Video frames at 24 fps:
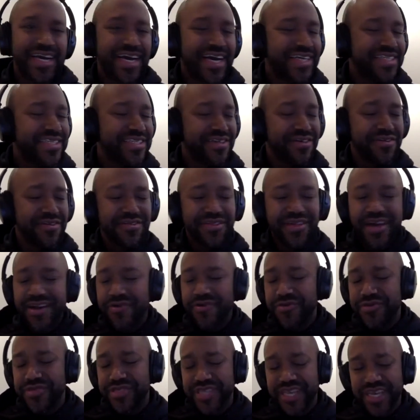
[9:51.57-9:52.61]
I still thought it
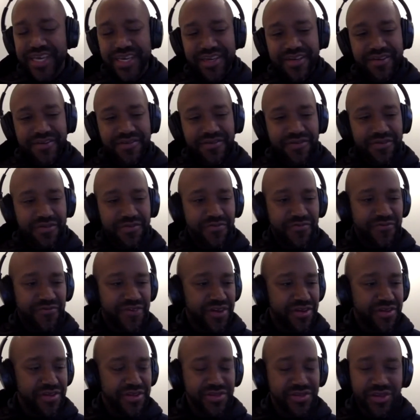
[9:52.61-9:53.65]
was like a
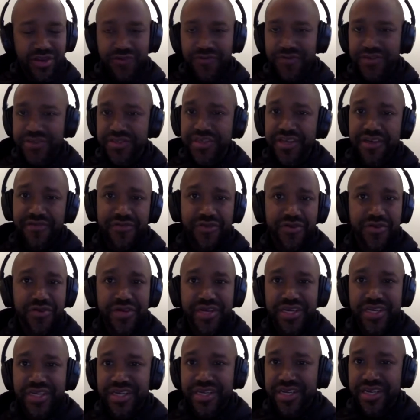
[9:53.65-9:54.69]
fairly surface level
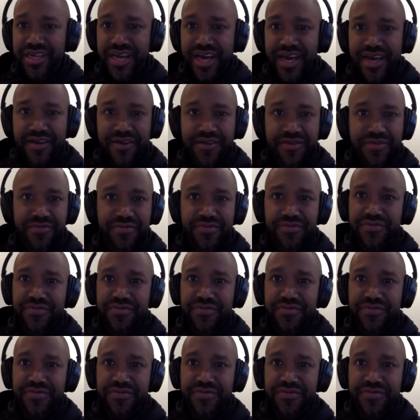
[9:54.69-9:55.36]
and not a